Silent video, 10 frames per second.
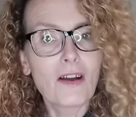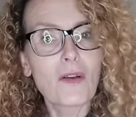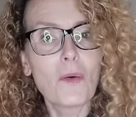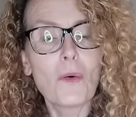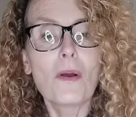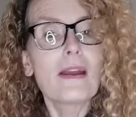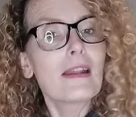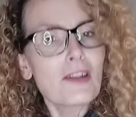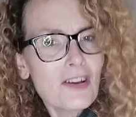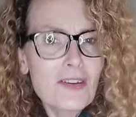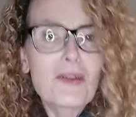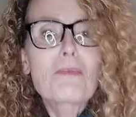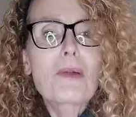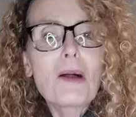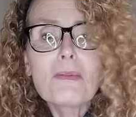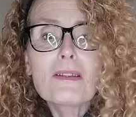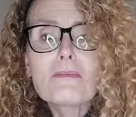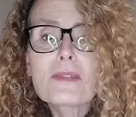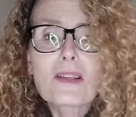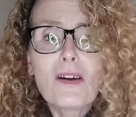or no,
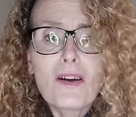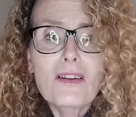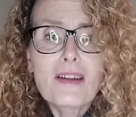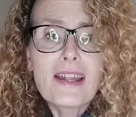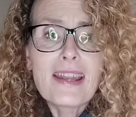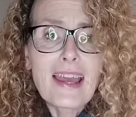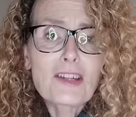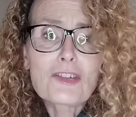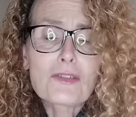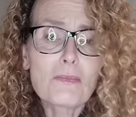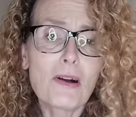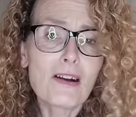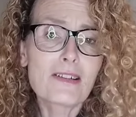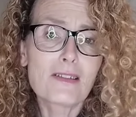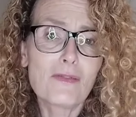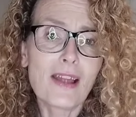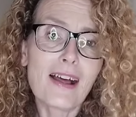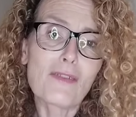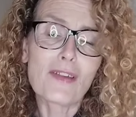problems are a natural part of life.